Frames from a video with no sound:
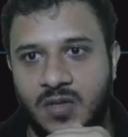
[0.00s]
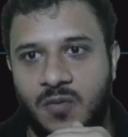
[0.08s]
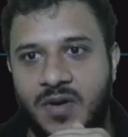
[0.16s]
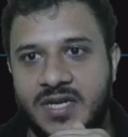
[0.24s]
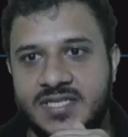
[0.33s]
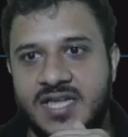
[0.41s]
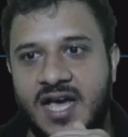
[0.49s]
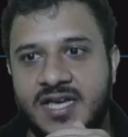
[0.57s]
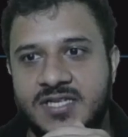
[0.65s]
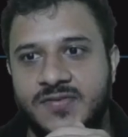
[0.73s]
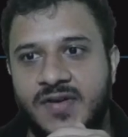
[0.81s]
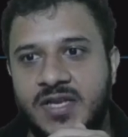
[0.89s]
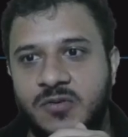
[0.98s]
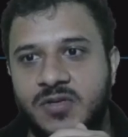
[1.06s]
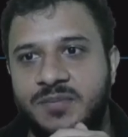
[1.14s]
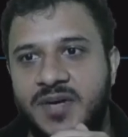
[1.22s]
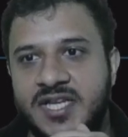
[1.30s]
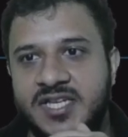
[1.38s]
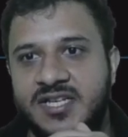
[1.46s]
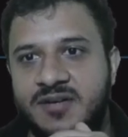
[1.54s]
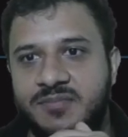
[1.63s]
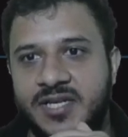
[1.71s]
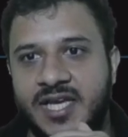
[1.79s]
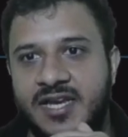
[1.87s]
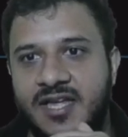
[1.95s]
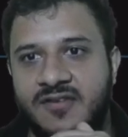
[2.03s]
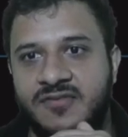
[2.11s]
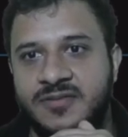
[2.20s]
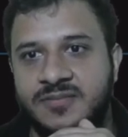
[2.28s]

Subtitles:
What is the highest value a binary number can have?